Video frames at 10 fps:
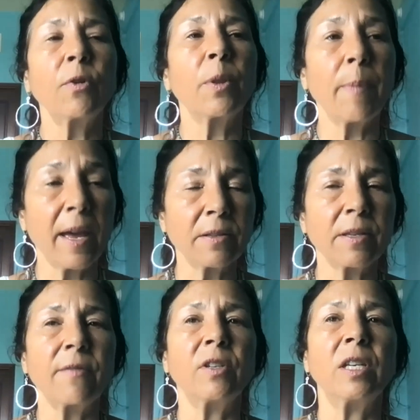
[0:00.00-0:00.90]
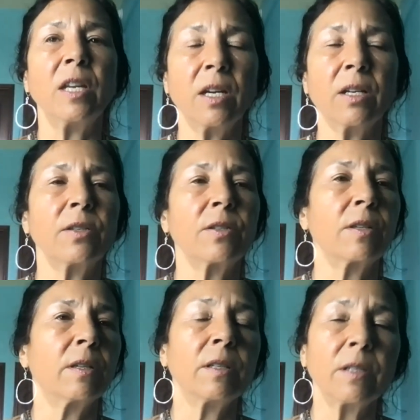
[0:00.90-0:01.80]
the past 7
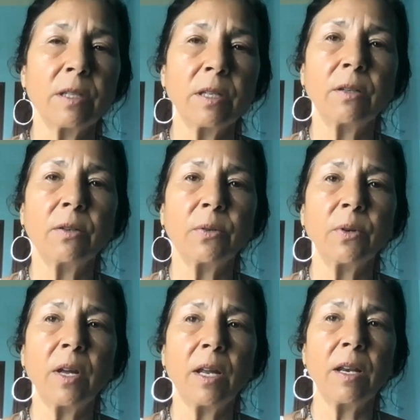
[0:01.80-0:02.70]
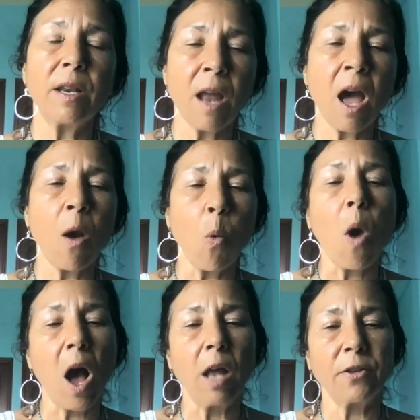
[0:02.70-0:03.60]
years to not
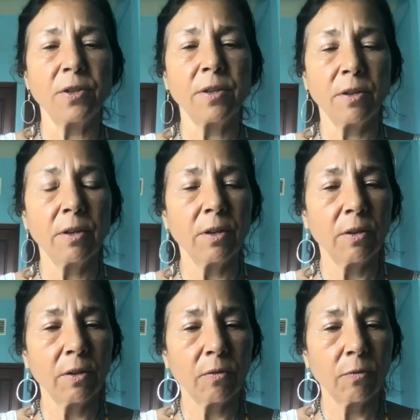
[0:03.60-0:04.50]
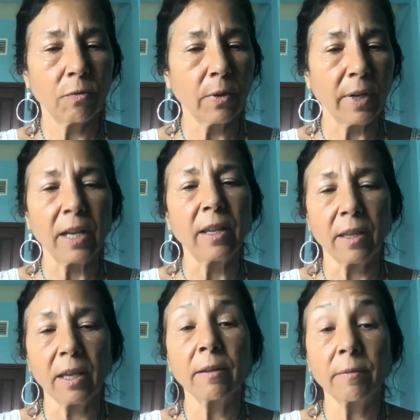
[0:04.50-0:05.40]
want for
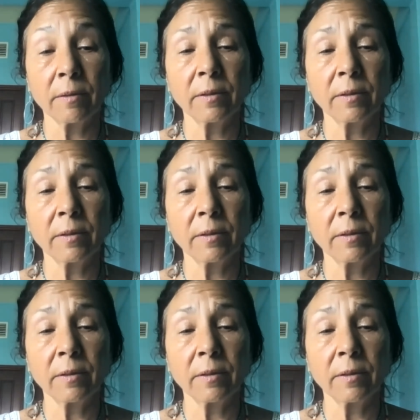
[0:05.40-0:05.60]
anything.